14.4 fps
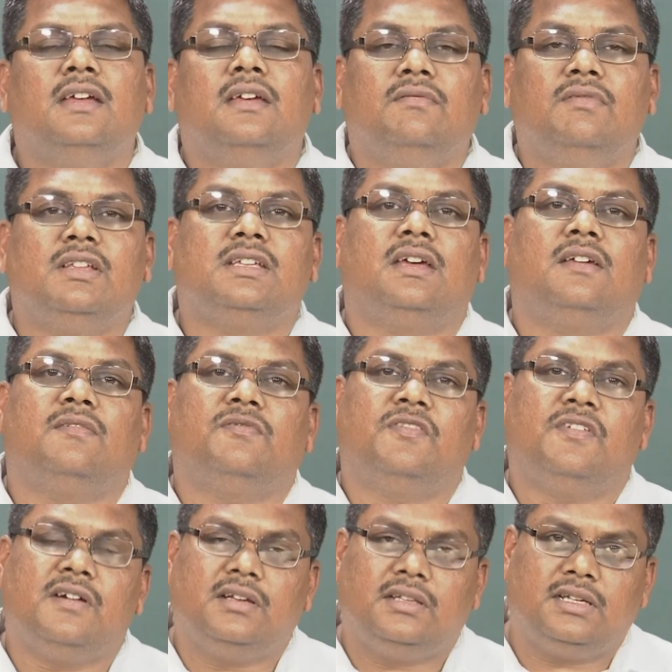which are
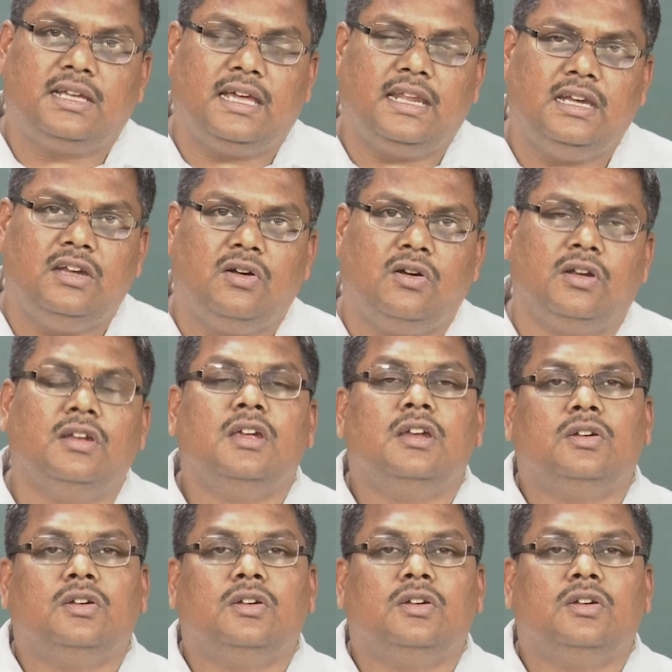further carried on